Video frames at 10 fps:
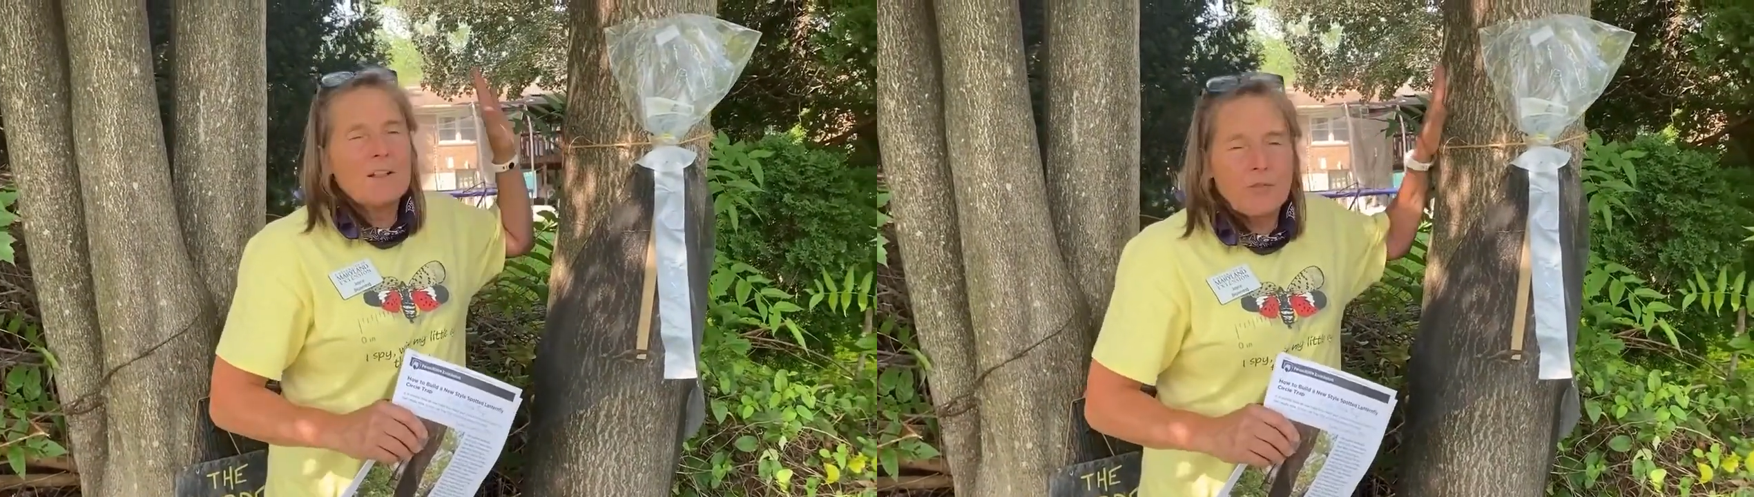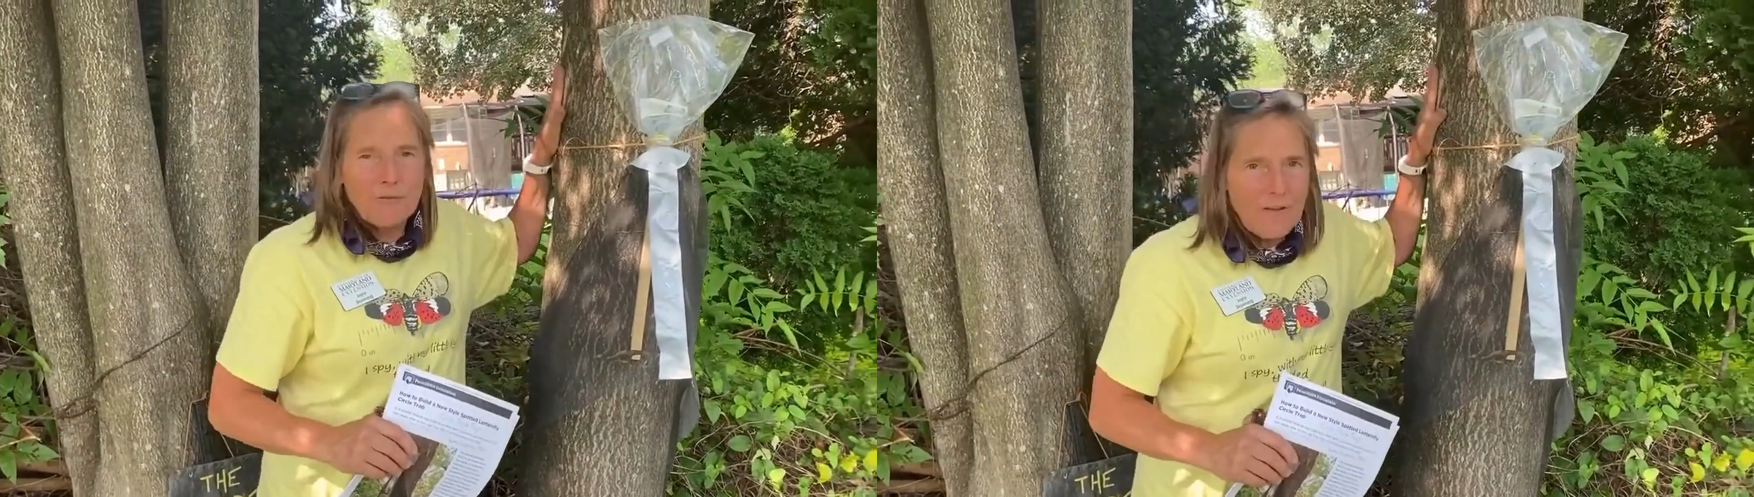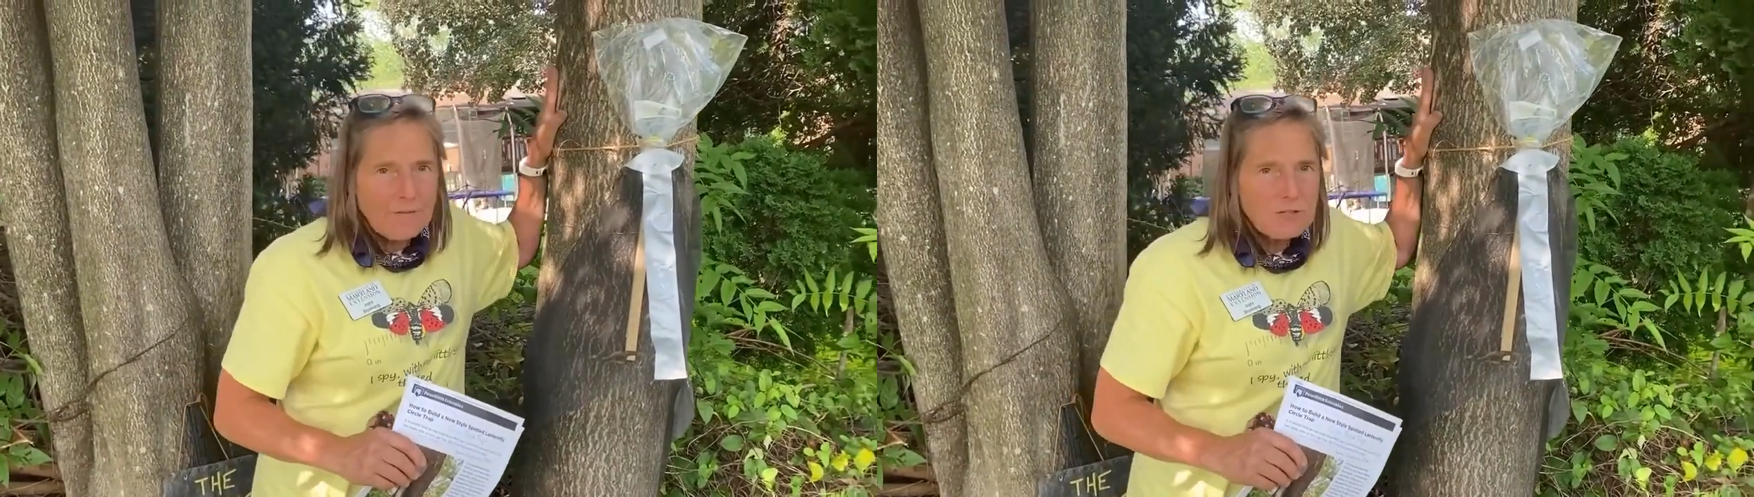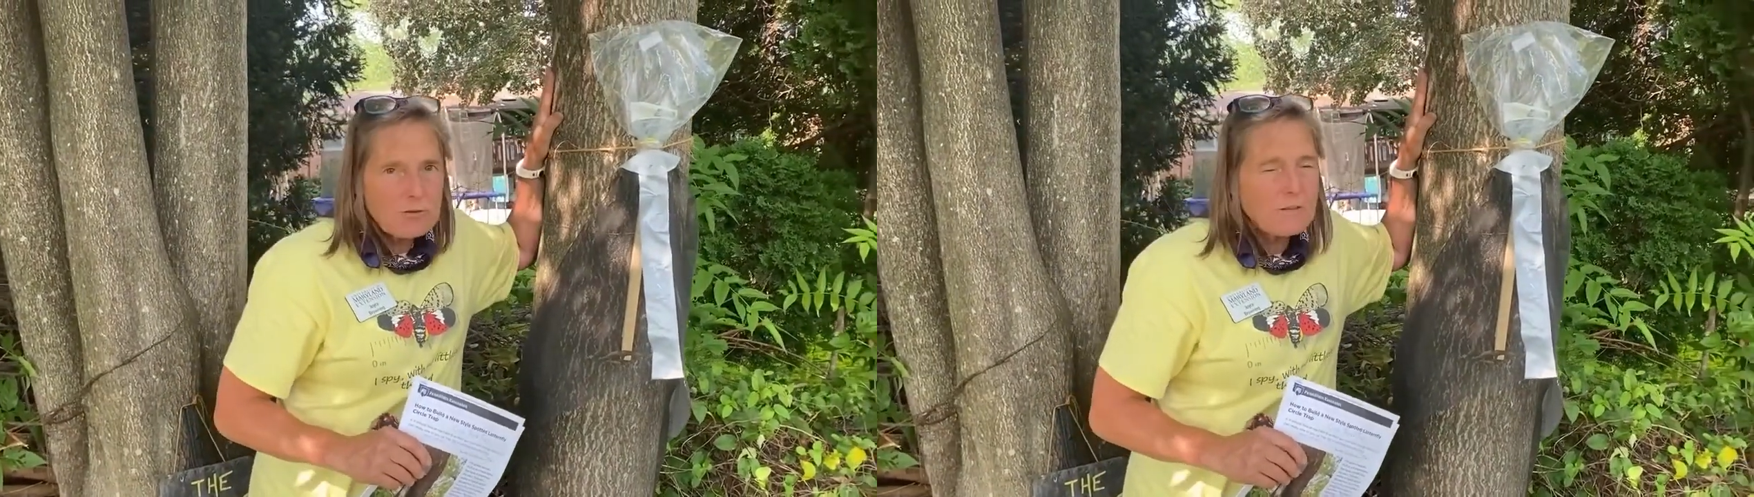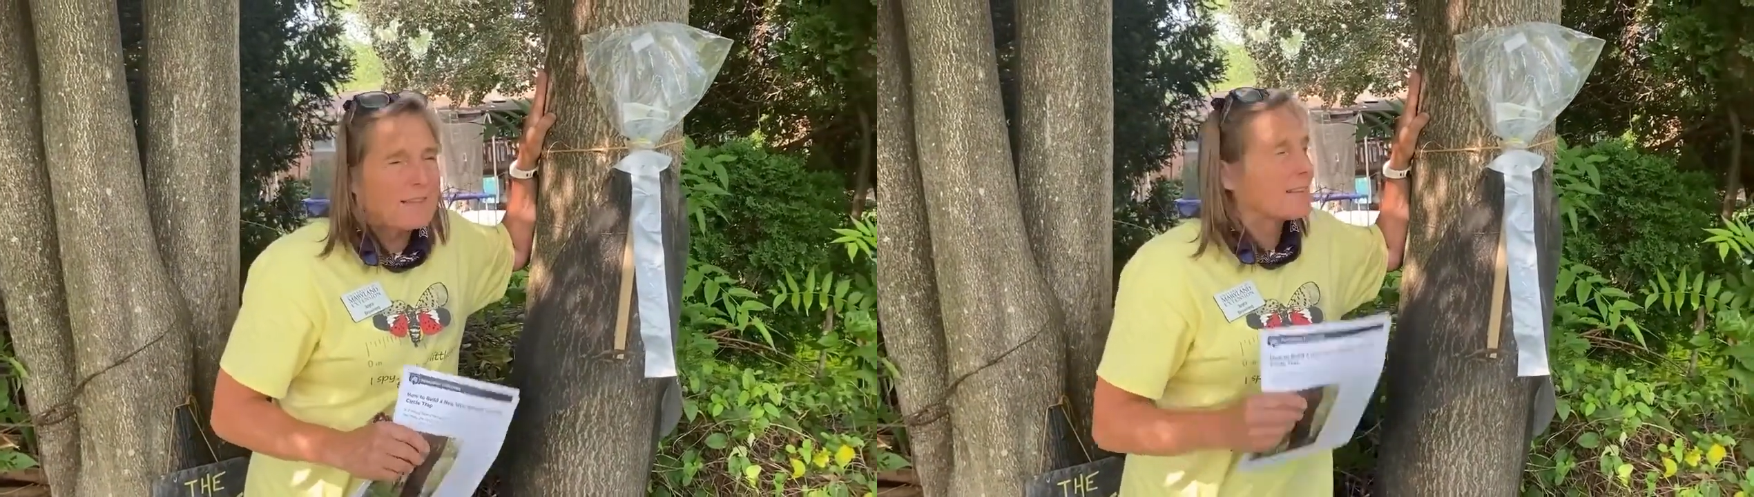the favorite
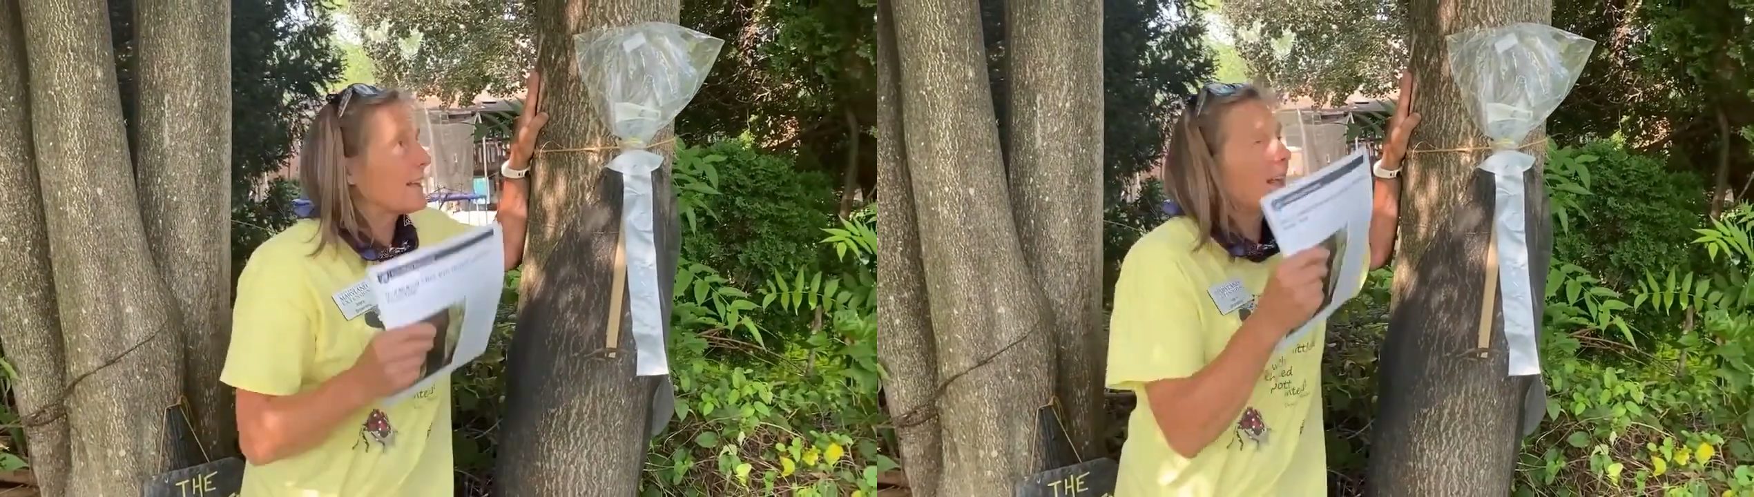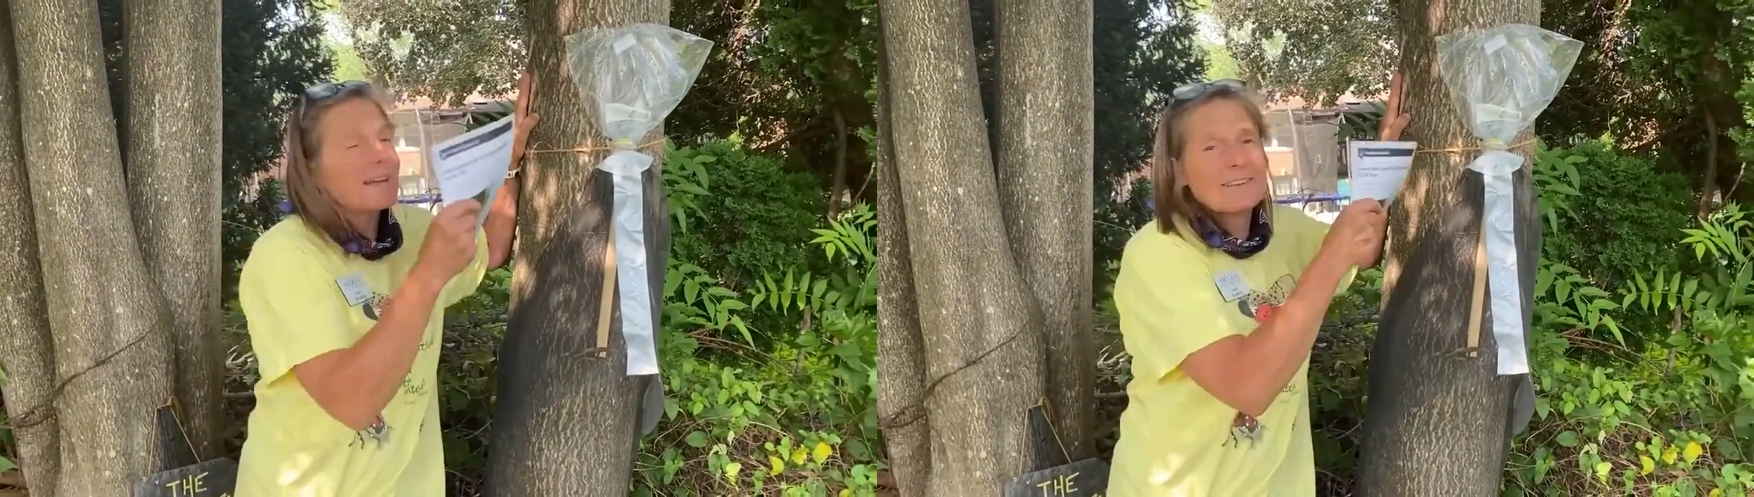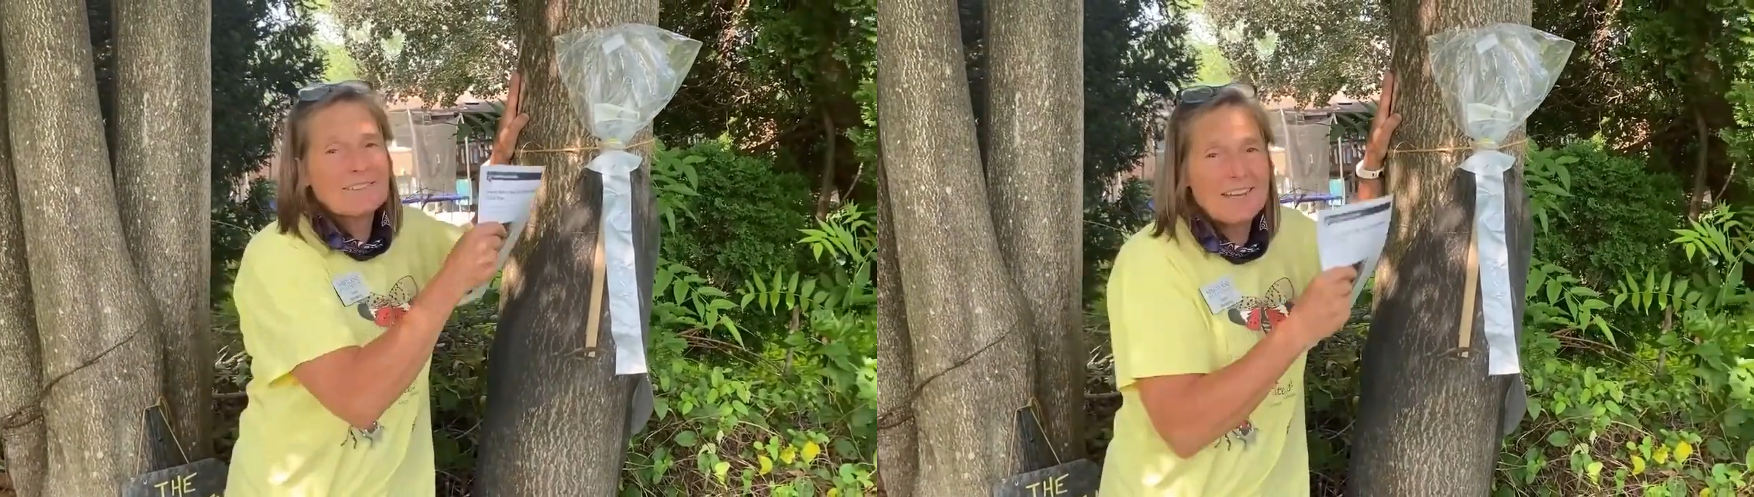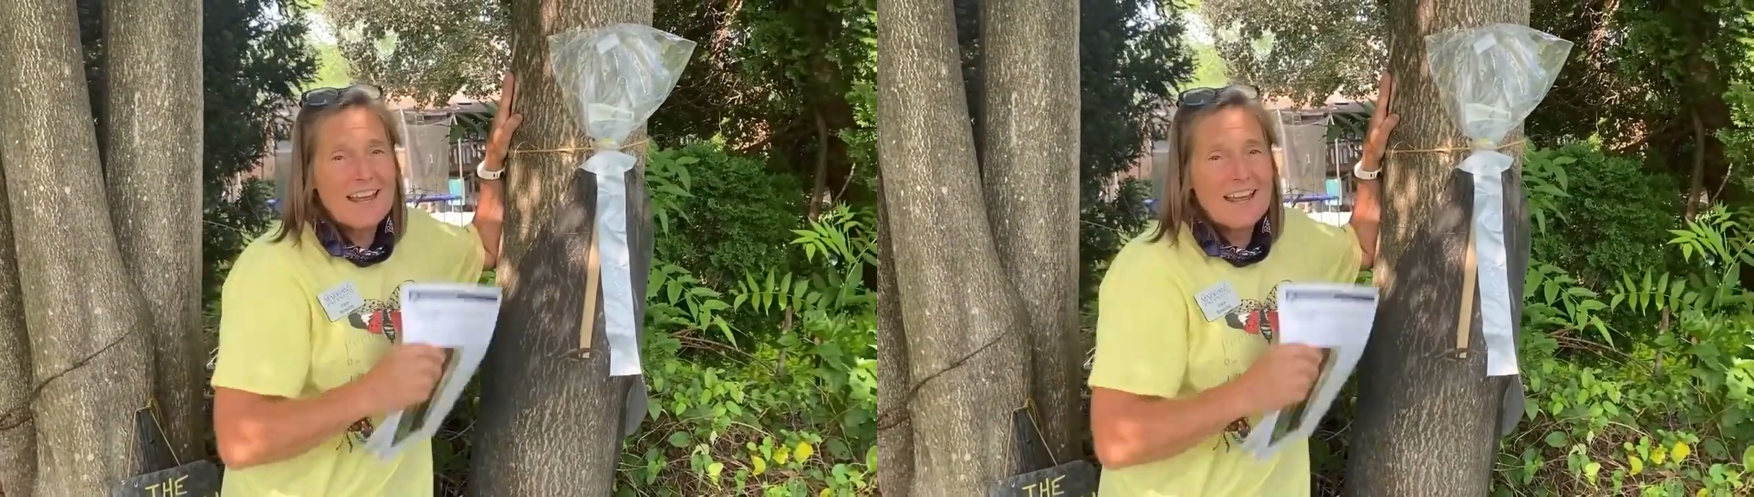tree that they like is an